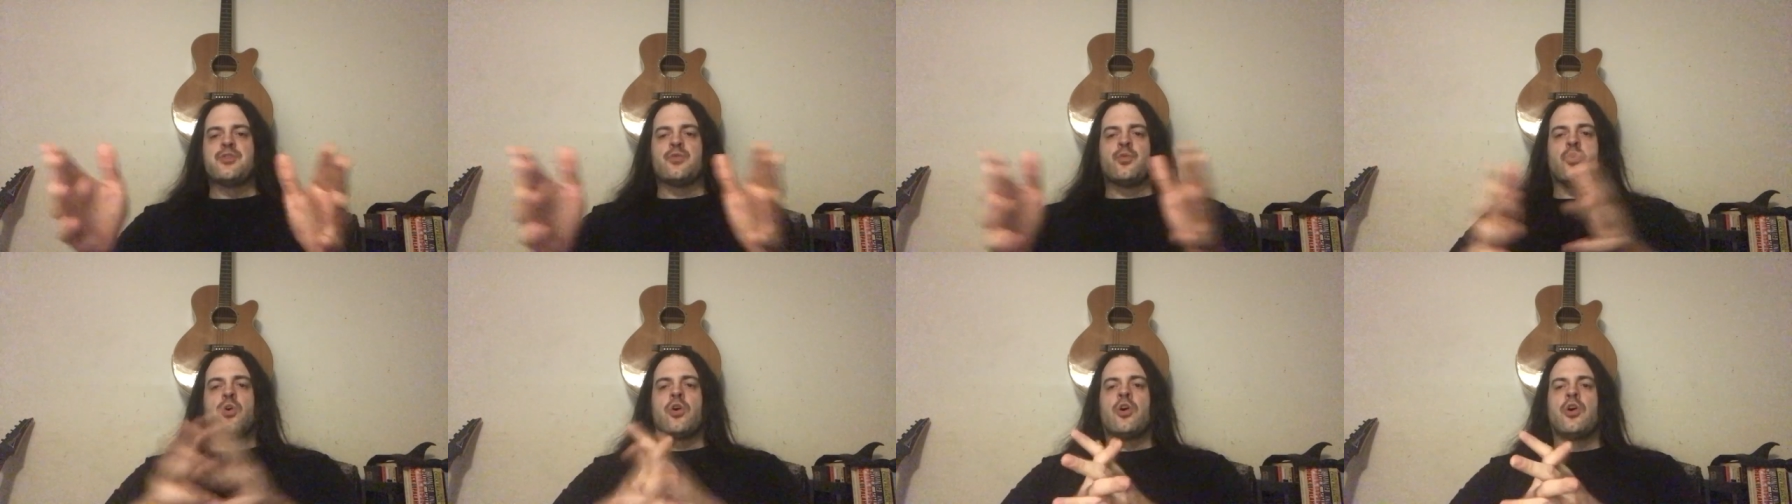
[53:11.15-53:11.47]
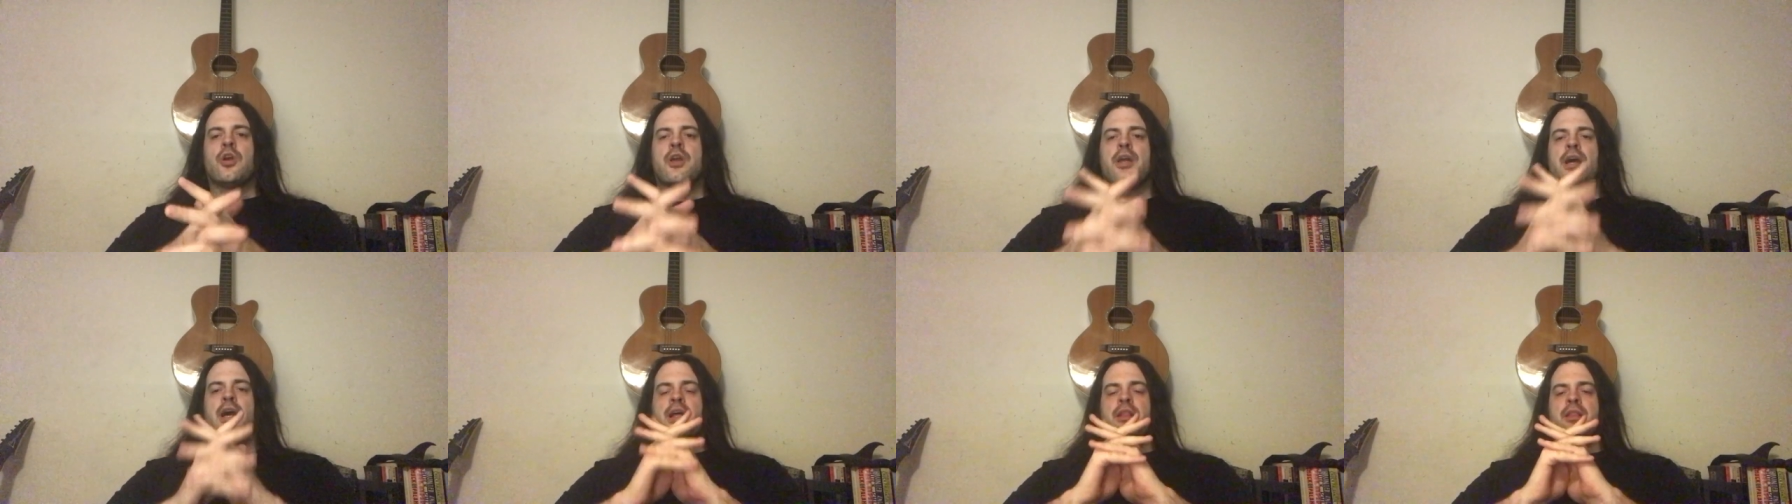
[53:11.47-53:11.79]

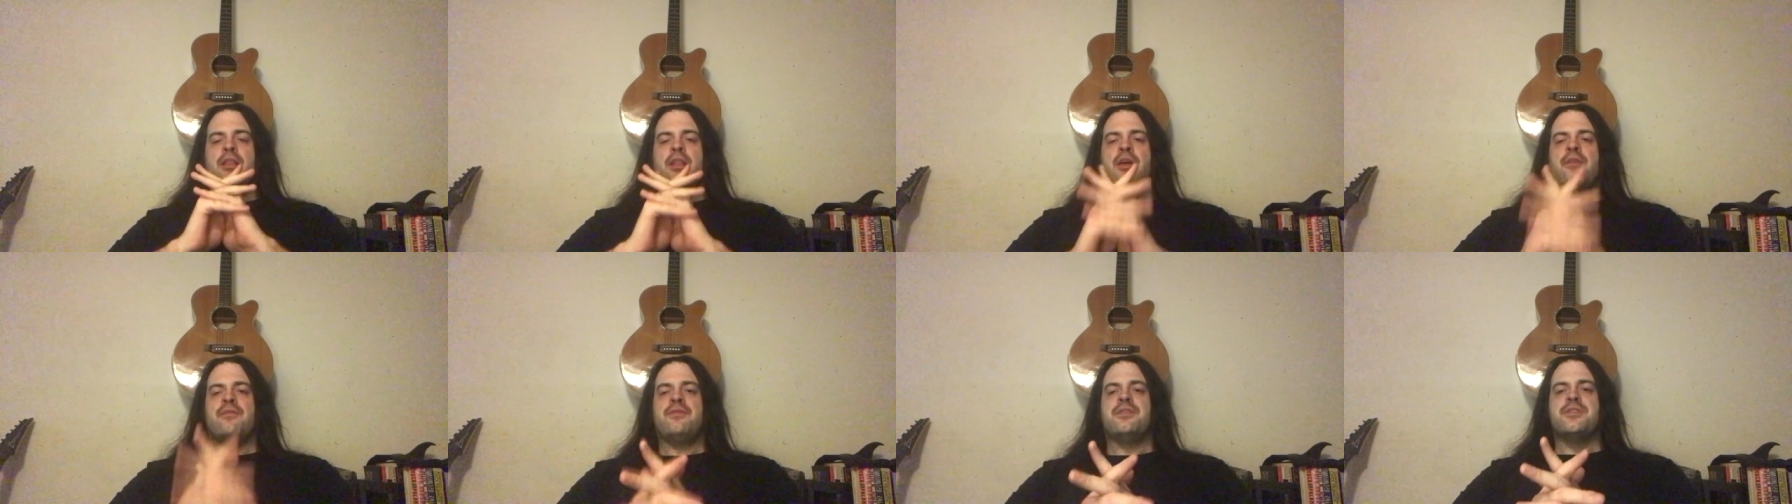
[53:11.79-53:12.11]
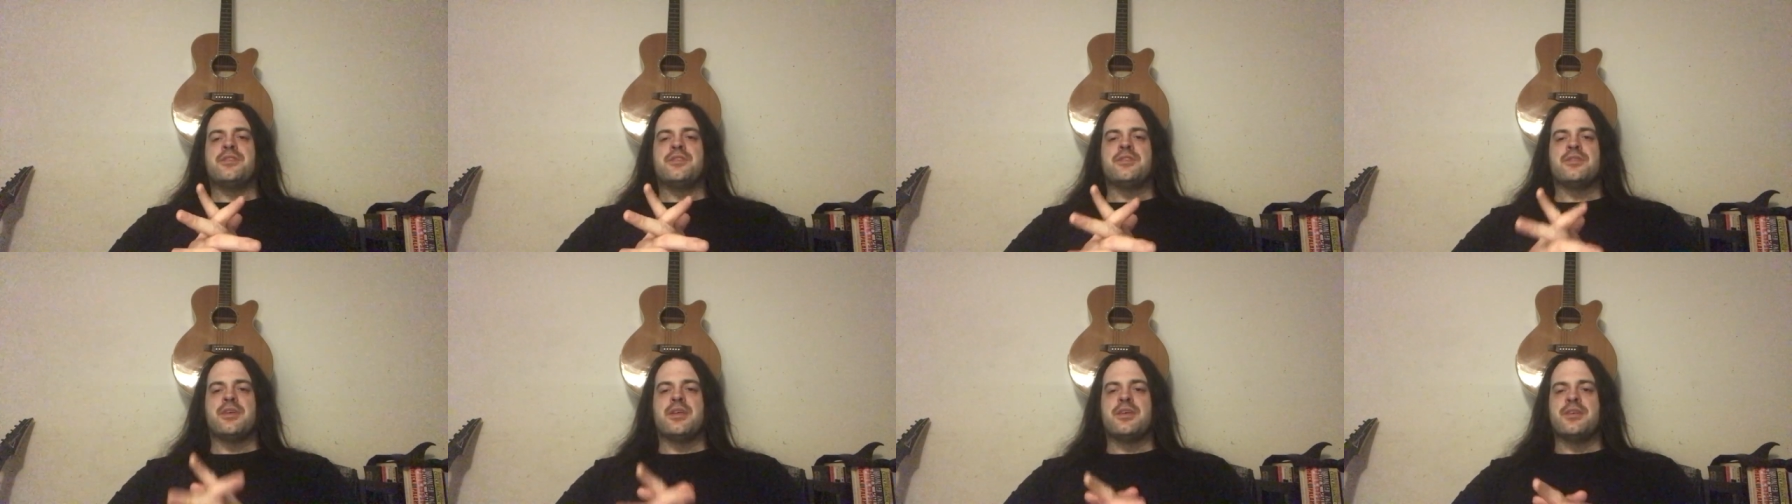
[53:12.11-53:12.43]
work. I love
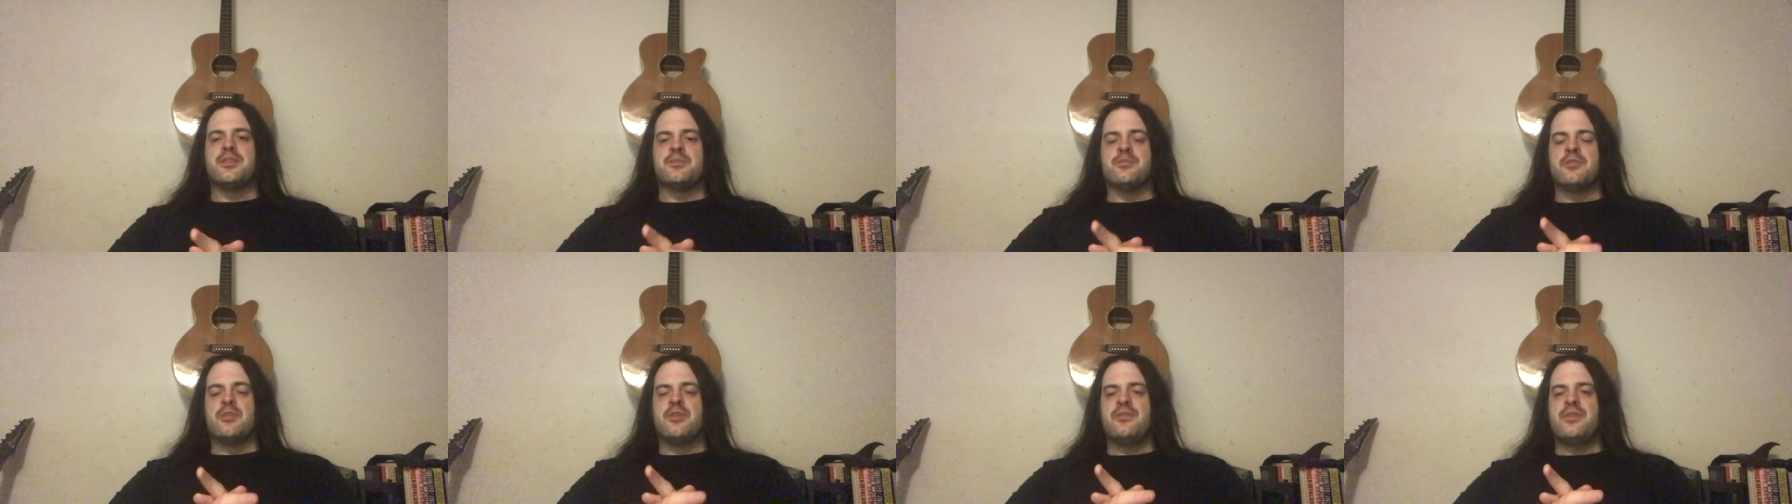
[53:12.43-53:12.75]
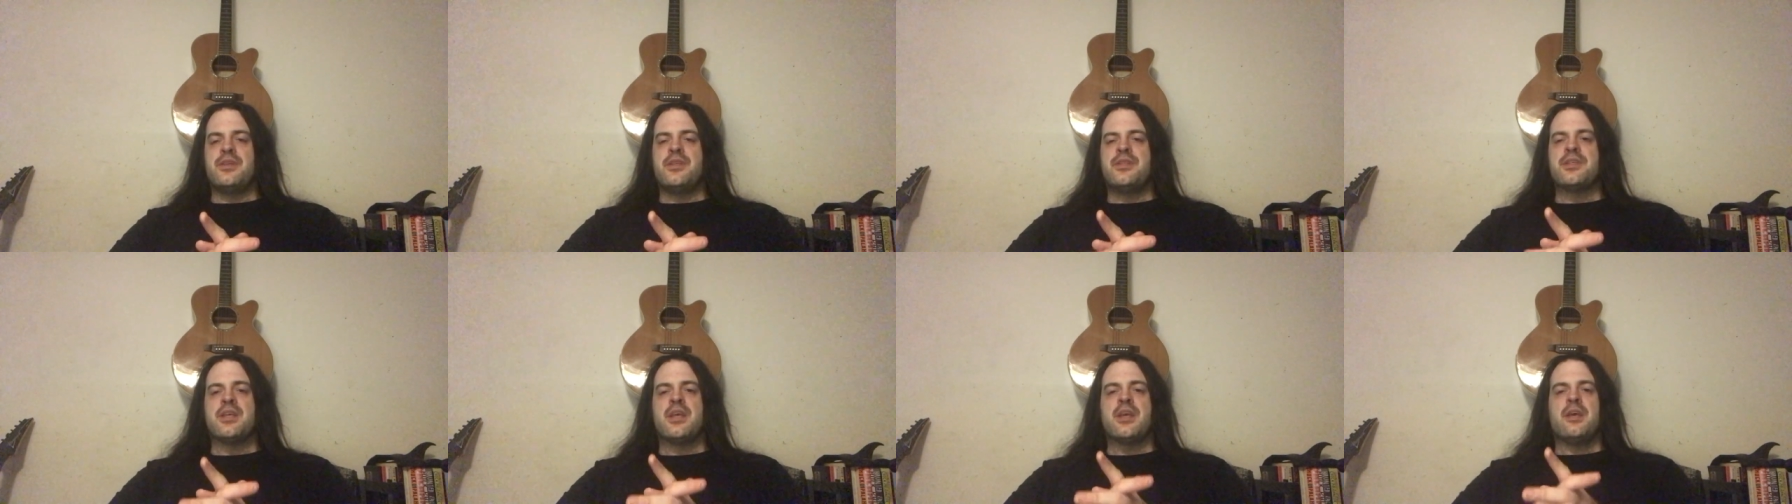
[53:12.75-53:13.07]
his his
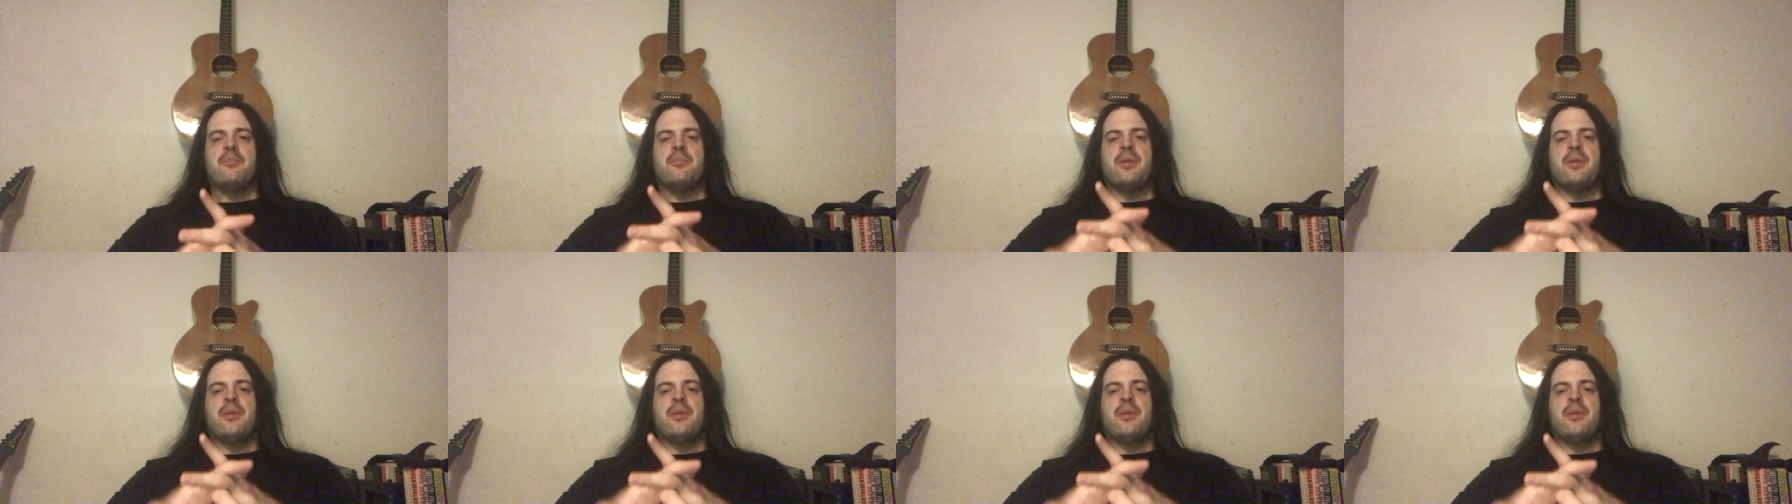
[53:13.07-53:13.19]
movies.